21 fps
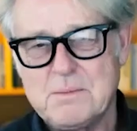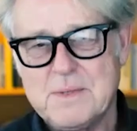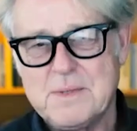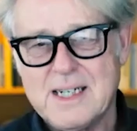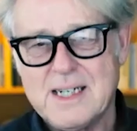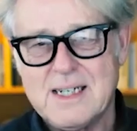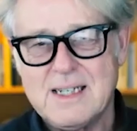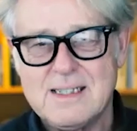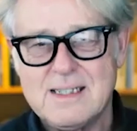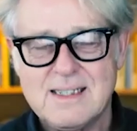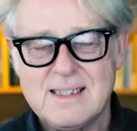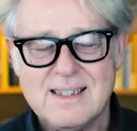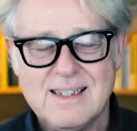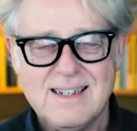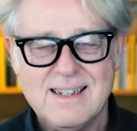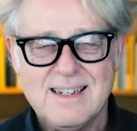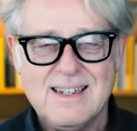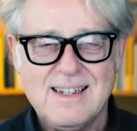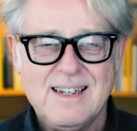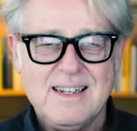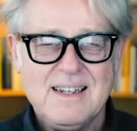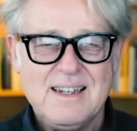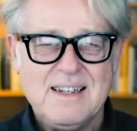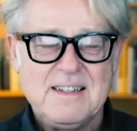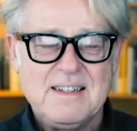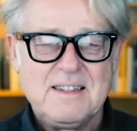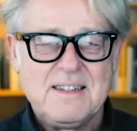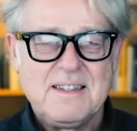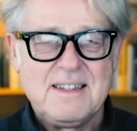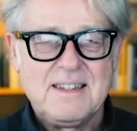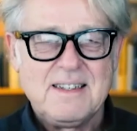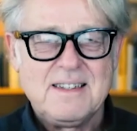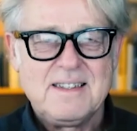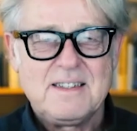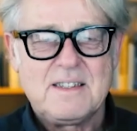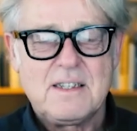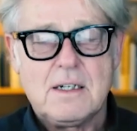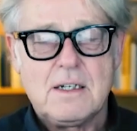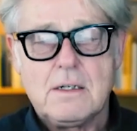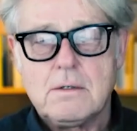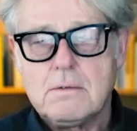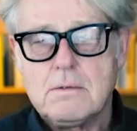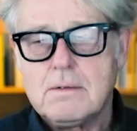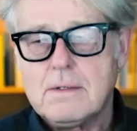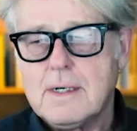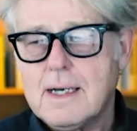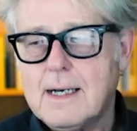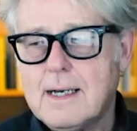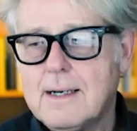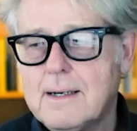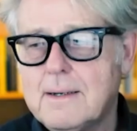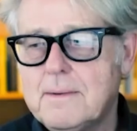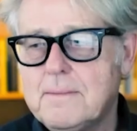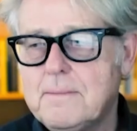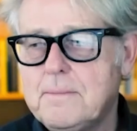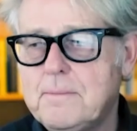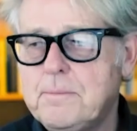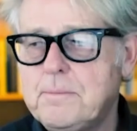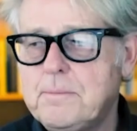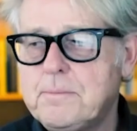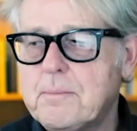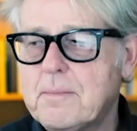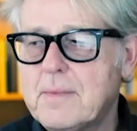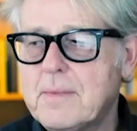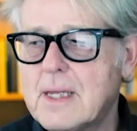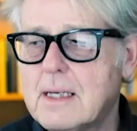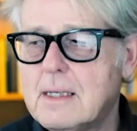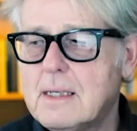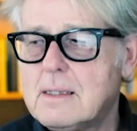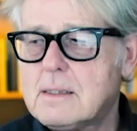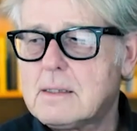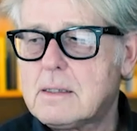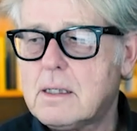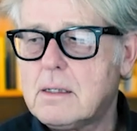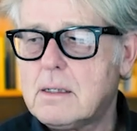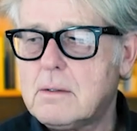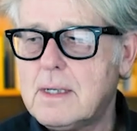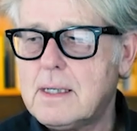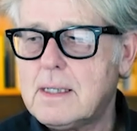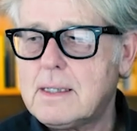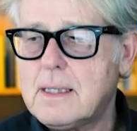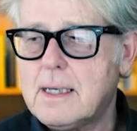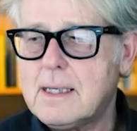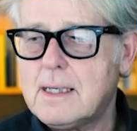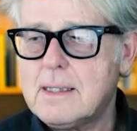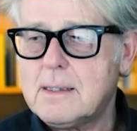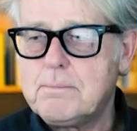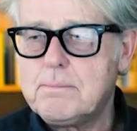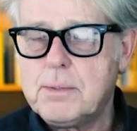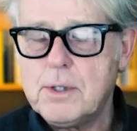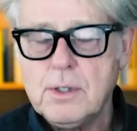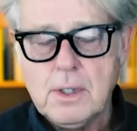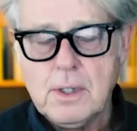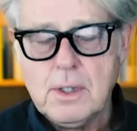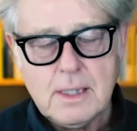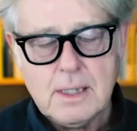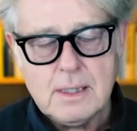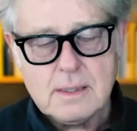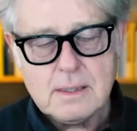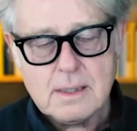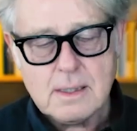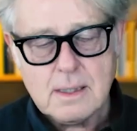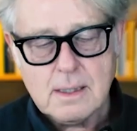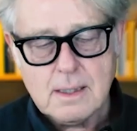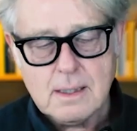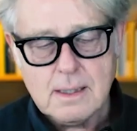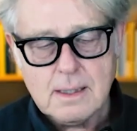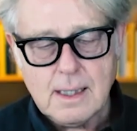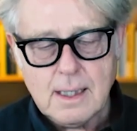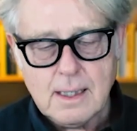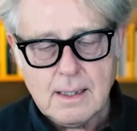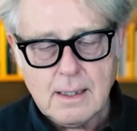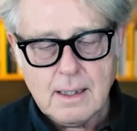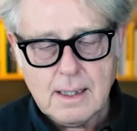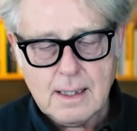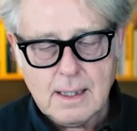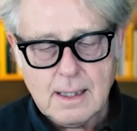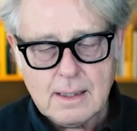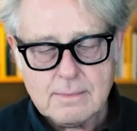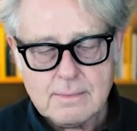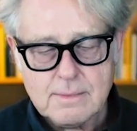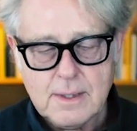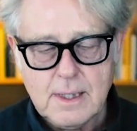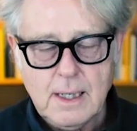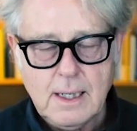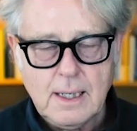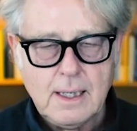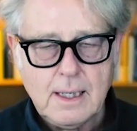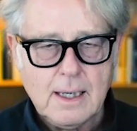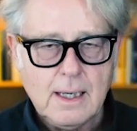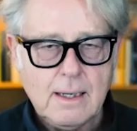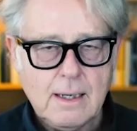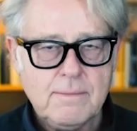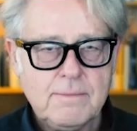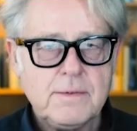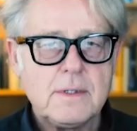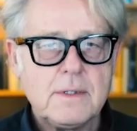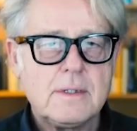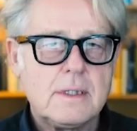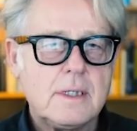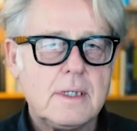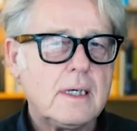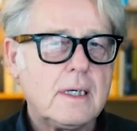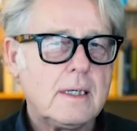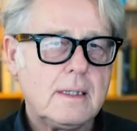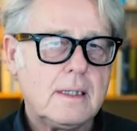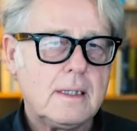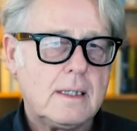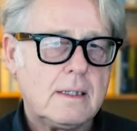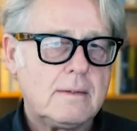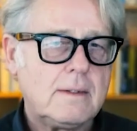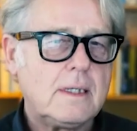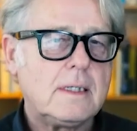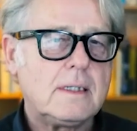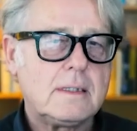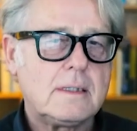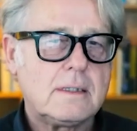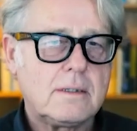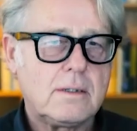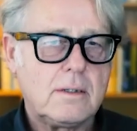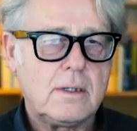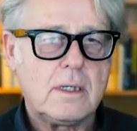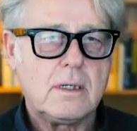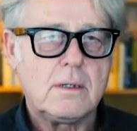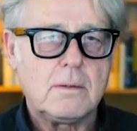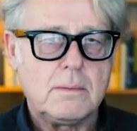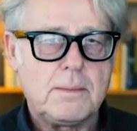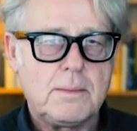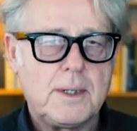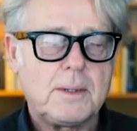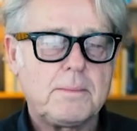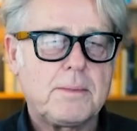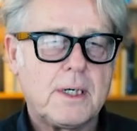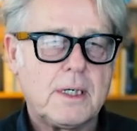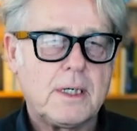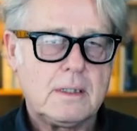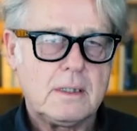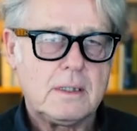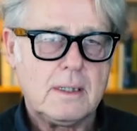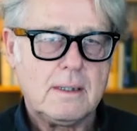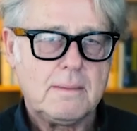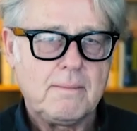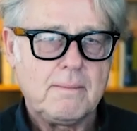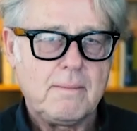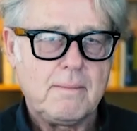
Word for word: bias. Yeah. Ah. So, um, so and and the book is really everything there is to know about pricing.